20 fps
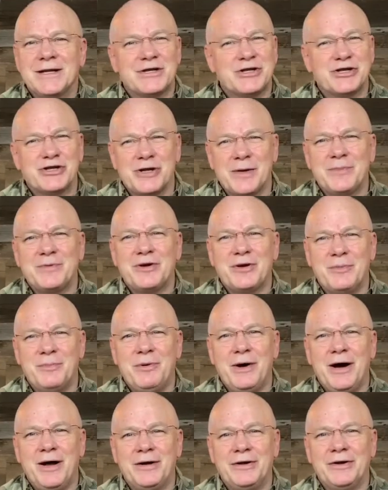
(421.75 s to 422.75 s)
That's something to
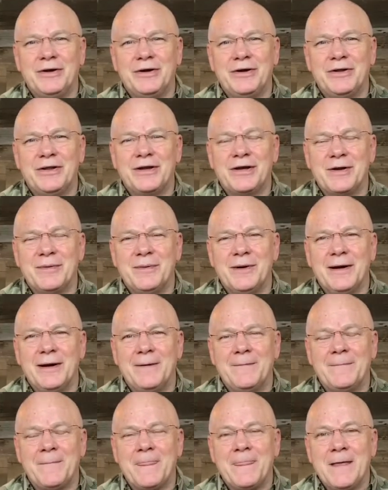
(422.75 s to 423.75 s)
ponder and think
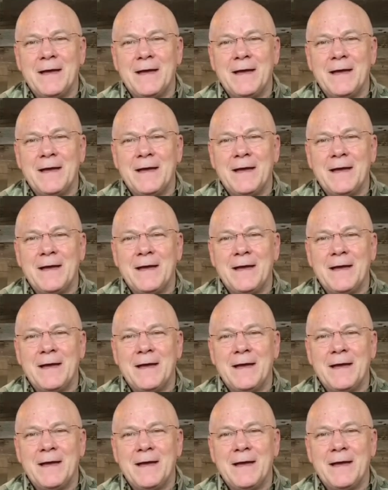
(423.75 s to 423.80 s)
about.